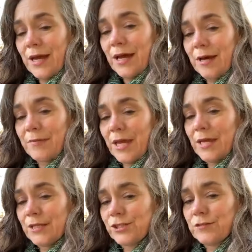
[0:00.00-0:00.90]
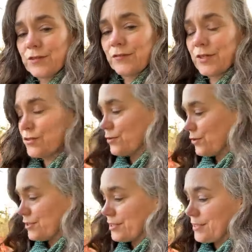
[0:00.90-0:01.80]
Hey, Chief Sylvester,
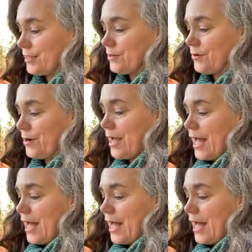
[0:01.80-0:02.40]
good to see you.